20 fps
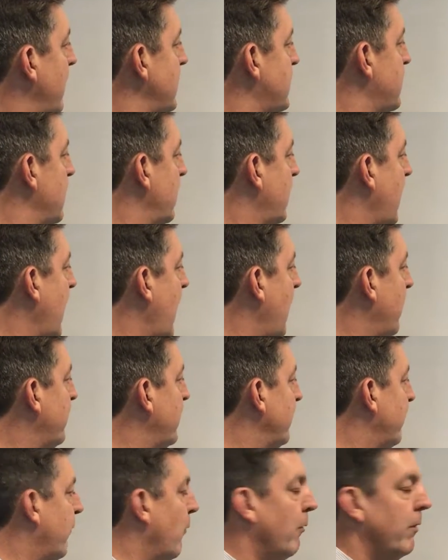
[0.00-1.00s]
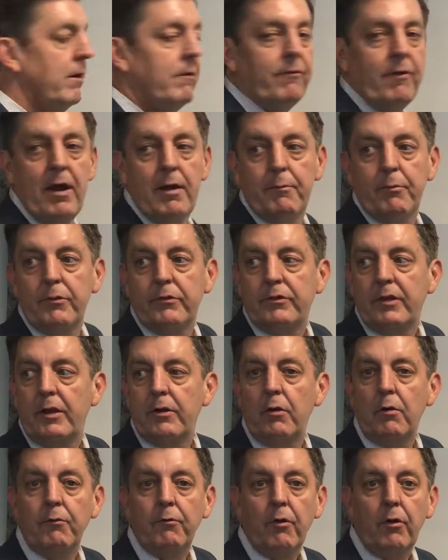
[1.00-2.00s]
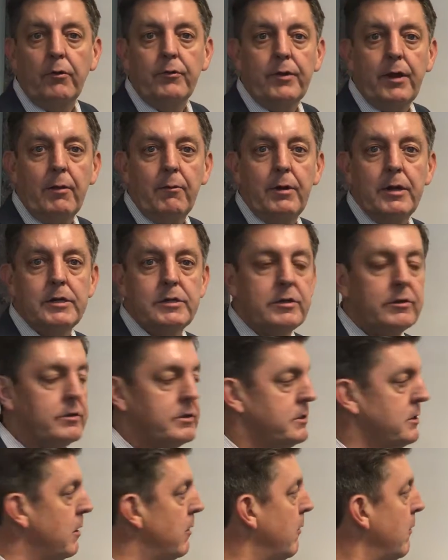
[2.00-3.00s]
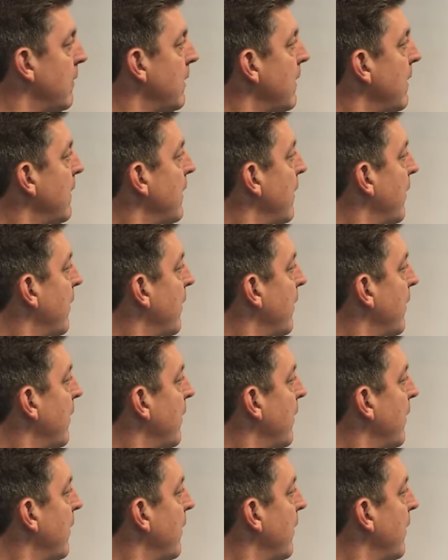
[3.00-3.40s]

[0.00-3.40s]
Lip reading: ratio capped at 45% overall debt ratio. So